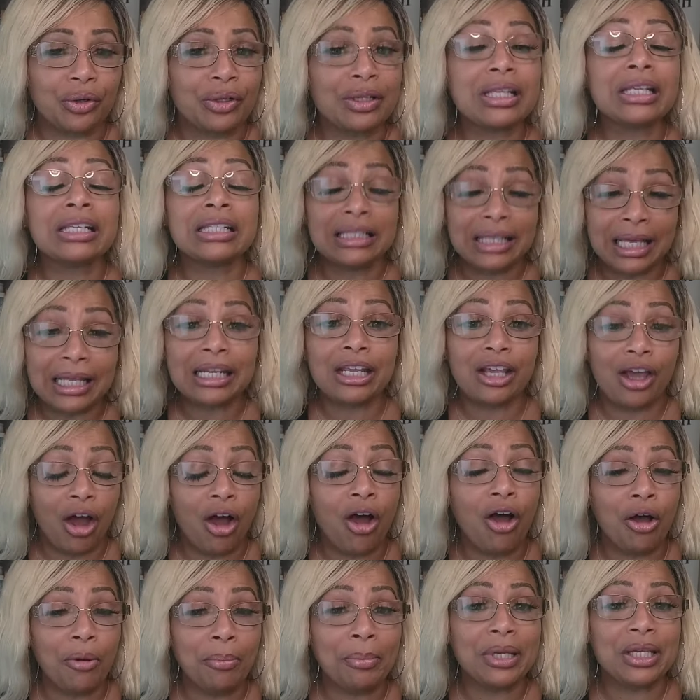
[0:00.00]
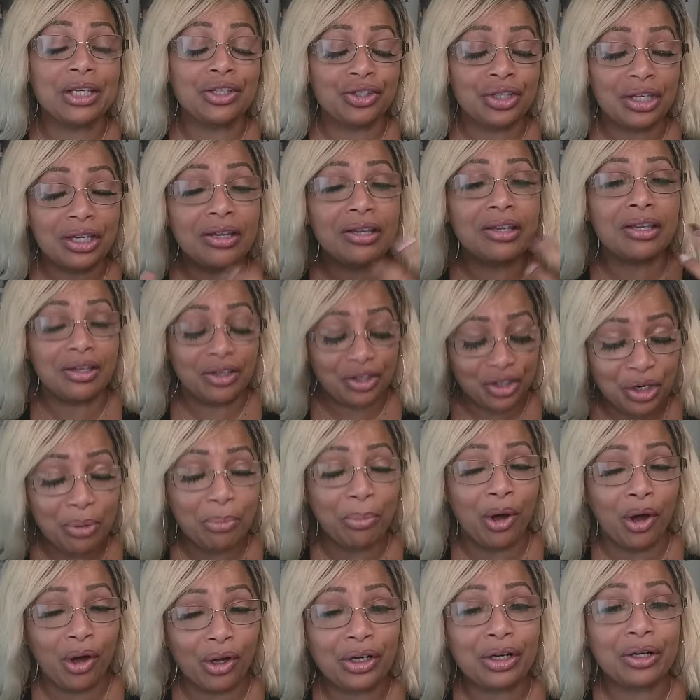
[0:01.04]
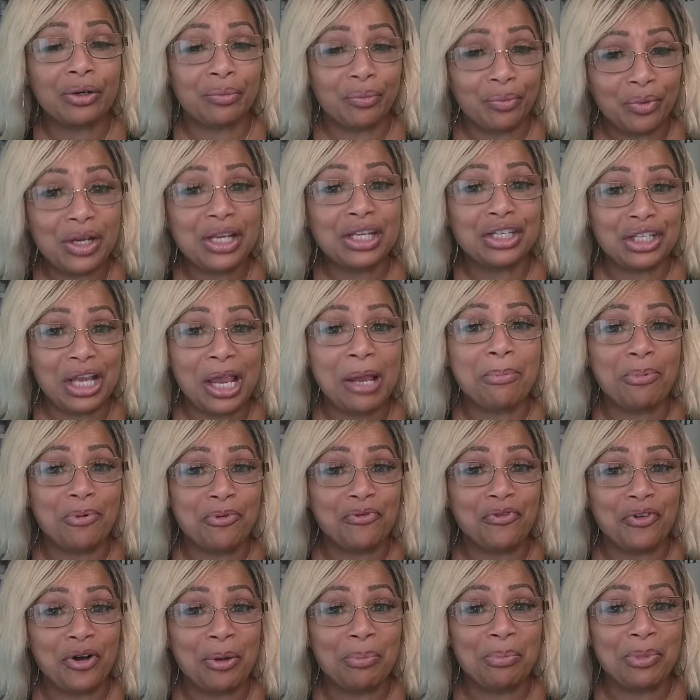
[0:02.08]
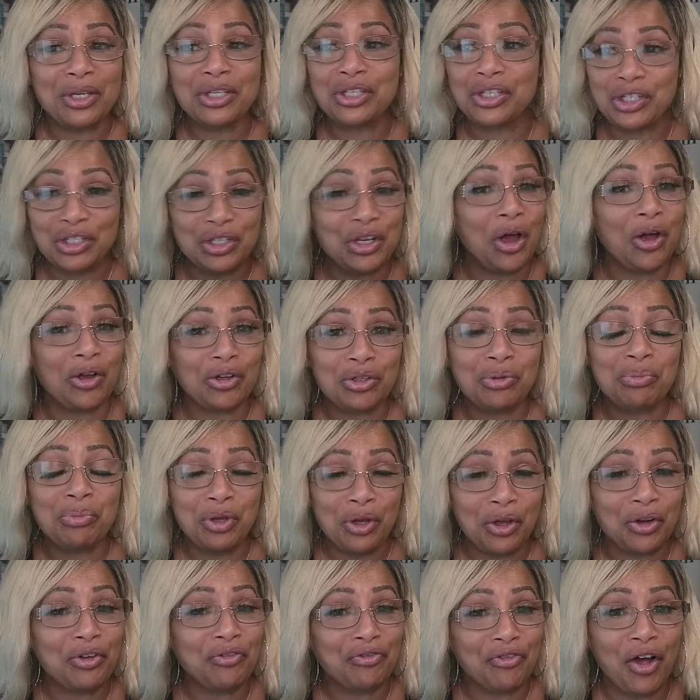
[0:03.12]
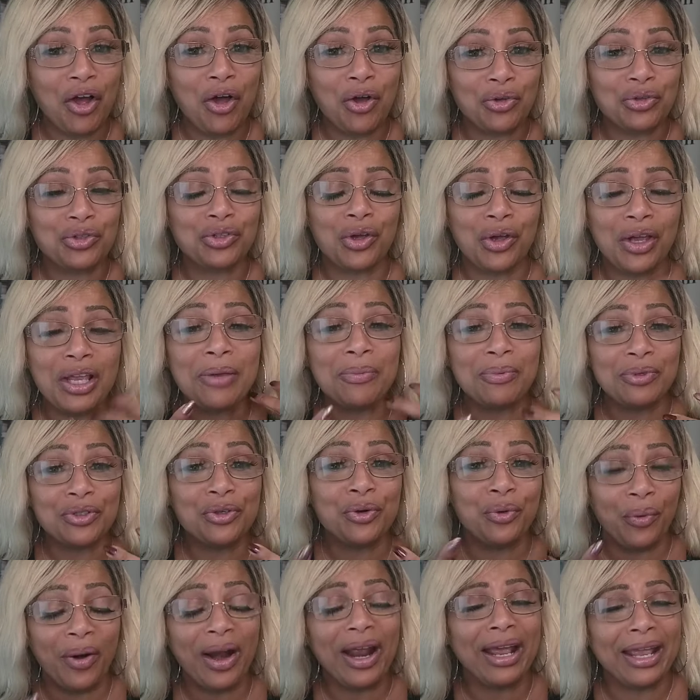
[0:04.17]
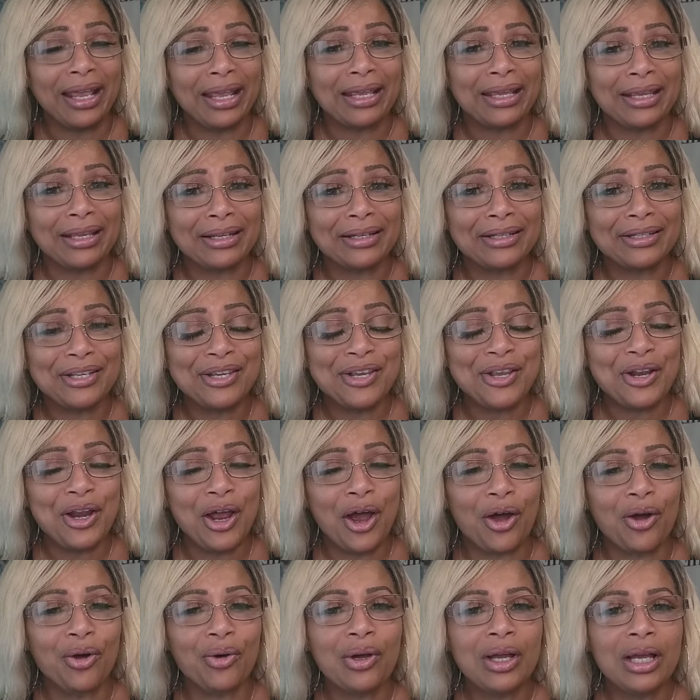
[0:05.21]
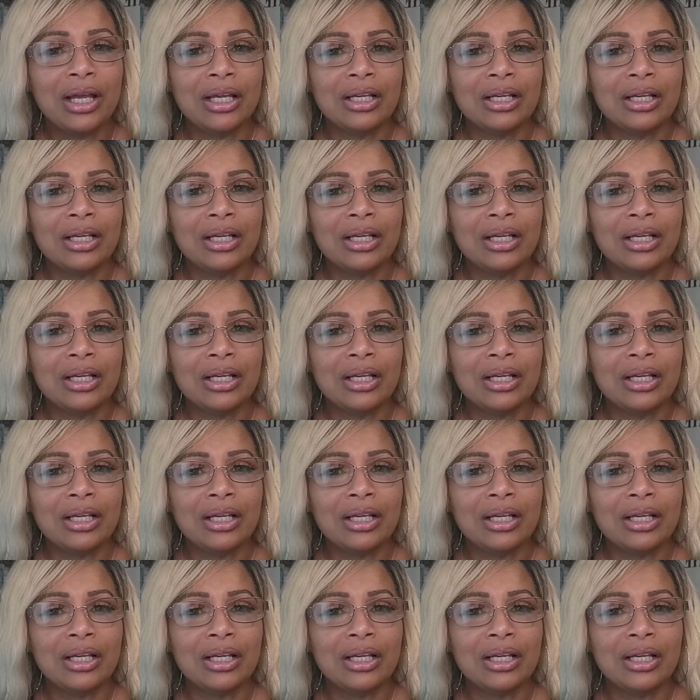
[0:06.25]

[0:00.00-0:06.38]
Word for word: This lady called me. She she bought a reshaper from me. She talked to me on the phone. So it was great, you know.